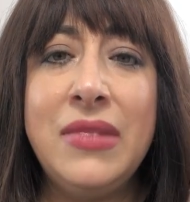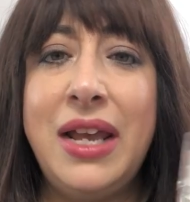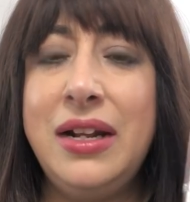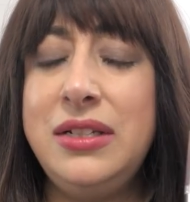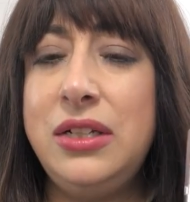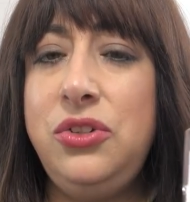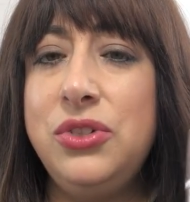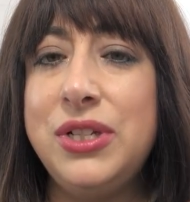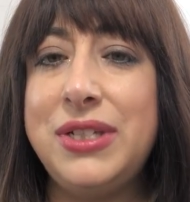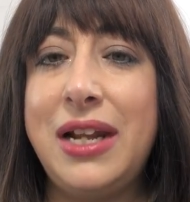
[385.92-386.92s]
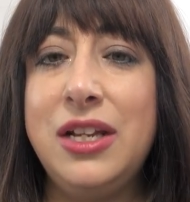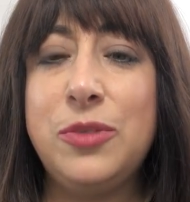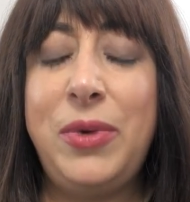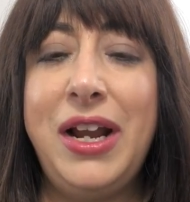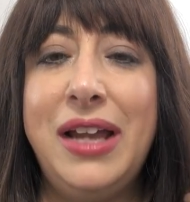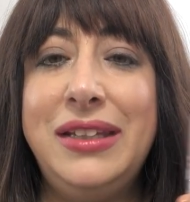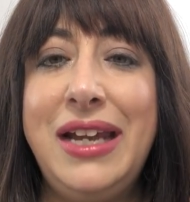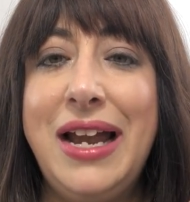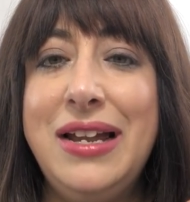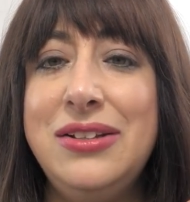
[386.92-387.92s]
And I did use a setting spray at the
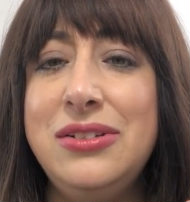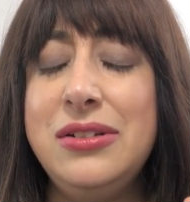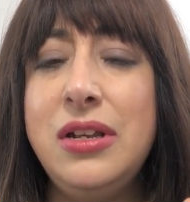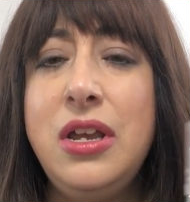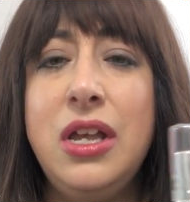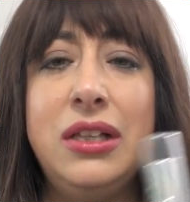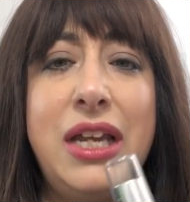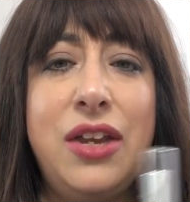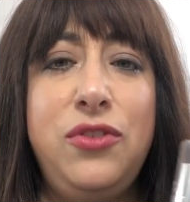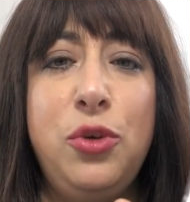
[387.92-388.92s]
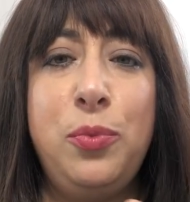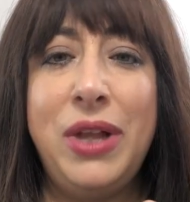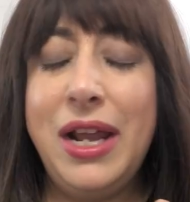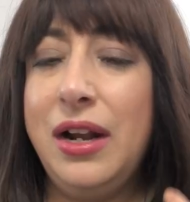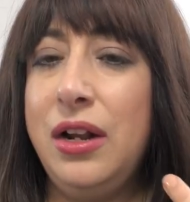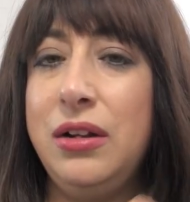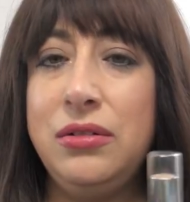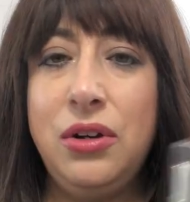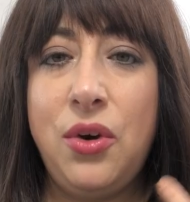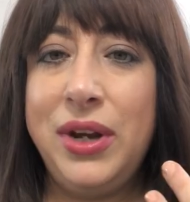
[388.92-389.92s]
end. Like, if you plan
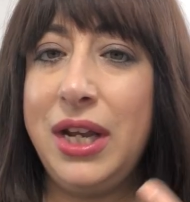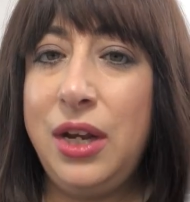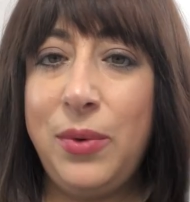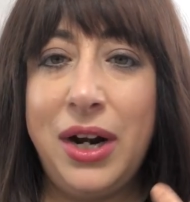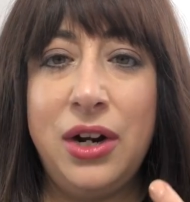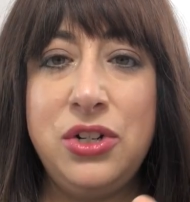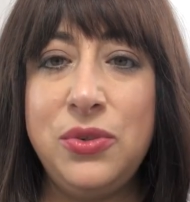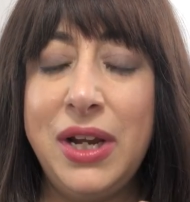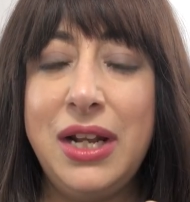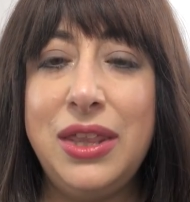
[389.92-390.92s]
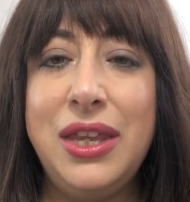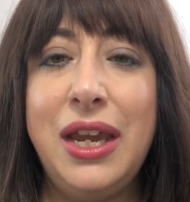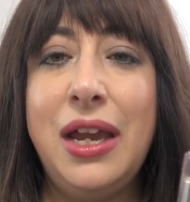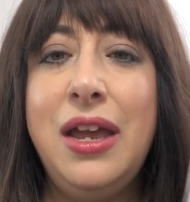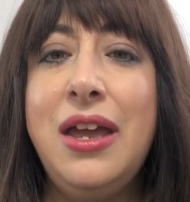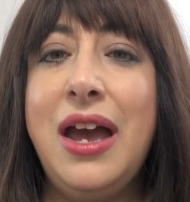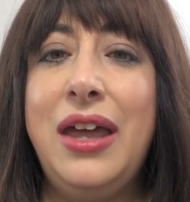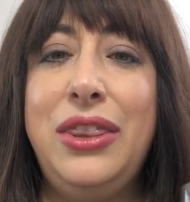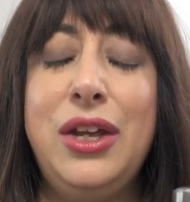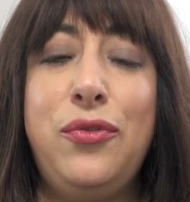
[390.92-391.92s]
on going anywhere, doing anything,
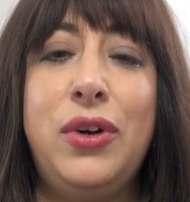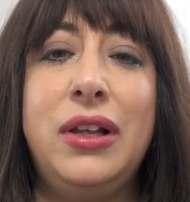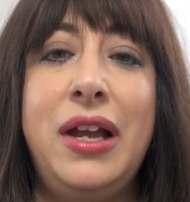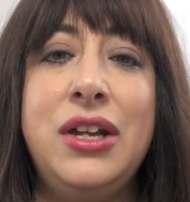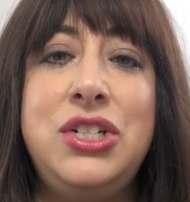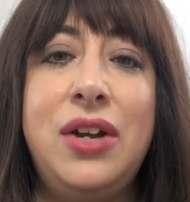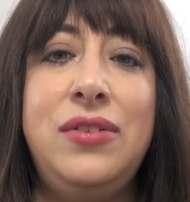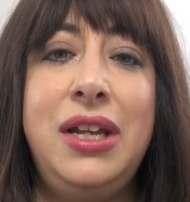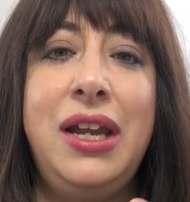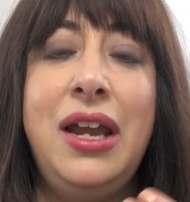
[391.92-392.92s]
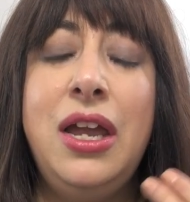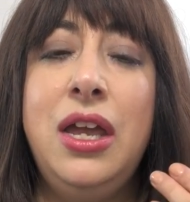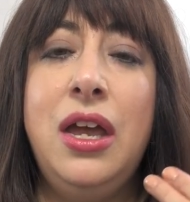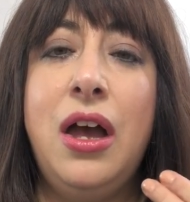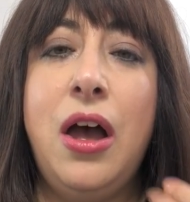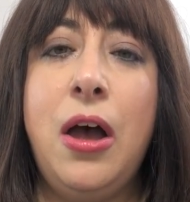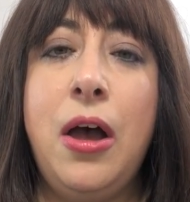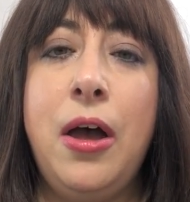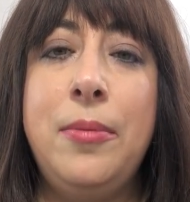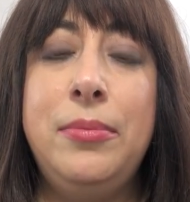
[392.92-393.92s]
I think for longevity,
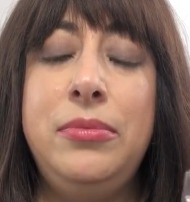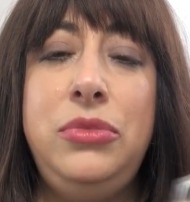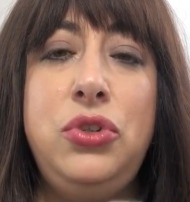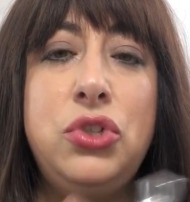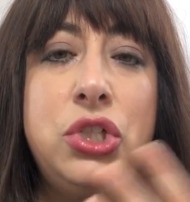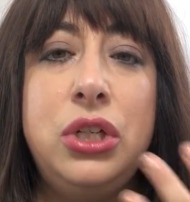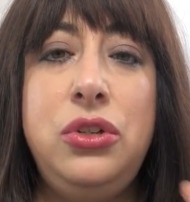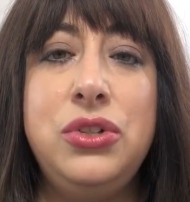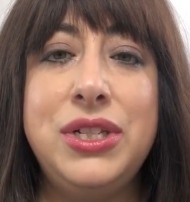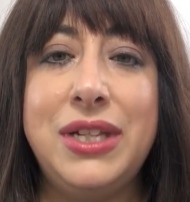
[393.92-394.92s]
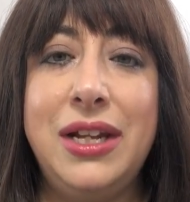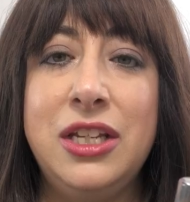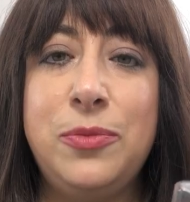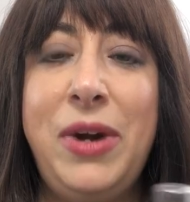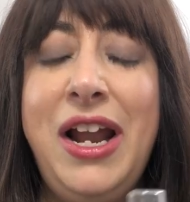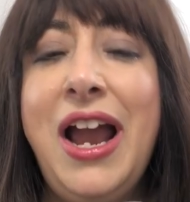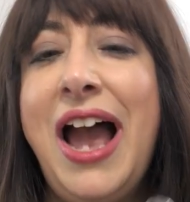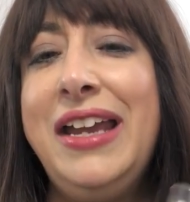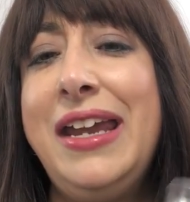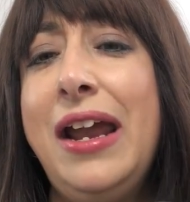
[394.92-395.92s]
you should use a setting spray.
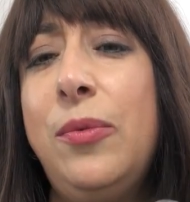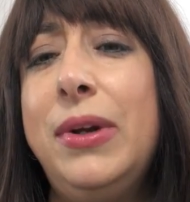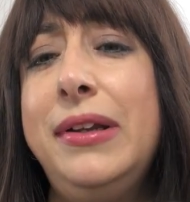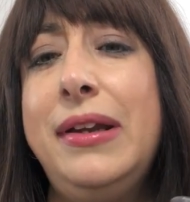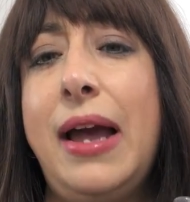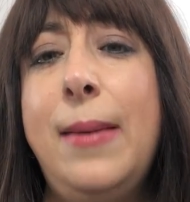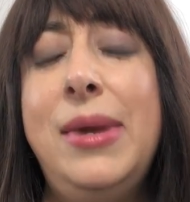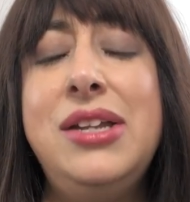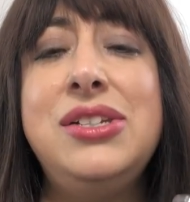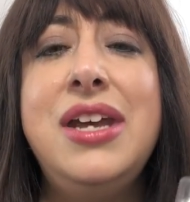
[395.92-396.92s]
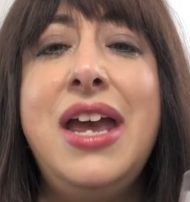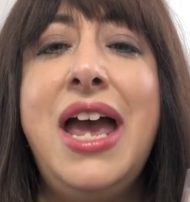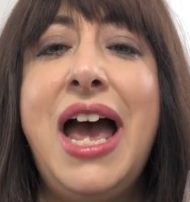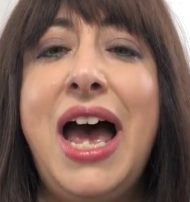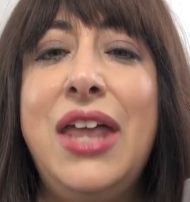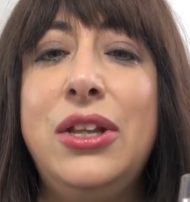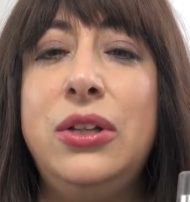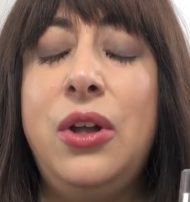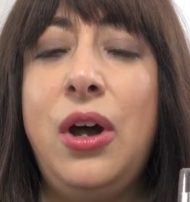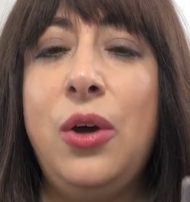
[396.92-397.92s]
I can't really comment on the
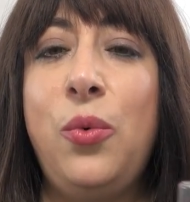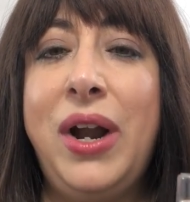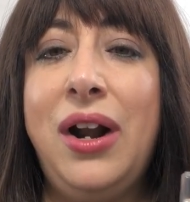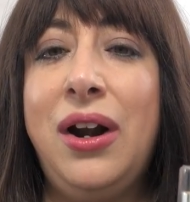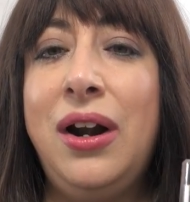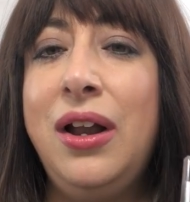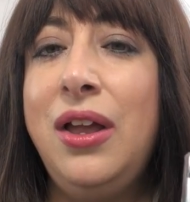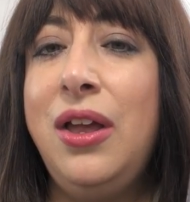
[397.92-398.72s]
long wear,